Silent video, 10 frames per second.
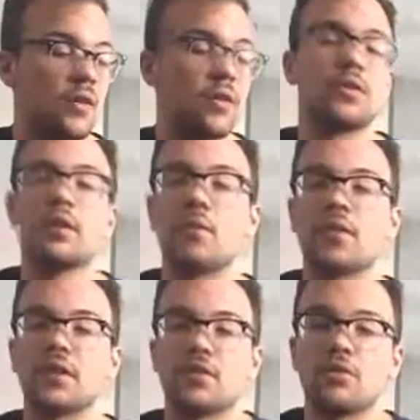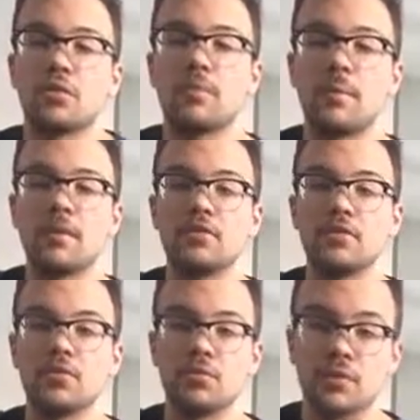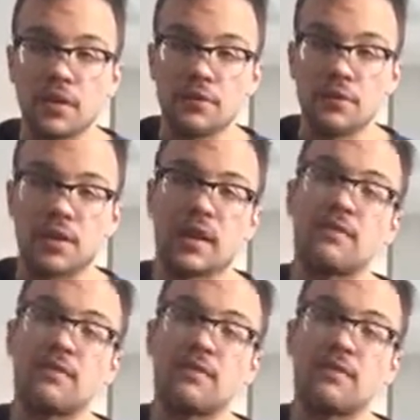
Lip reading: or the one thing that you could maybe do differently,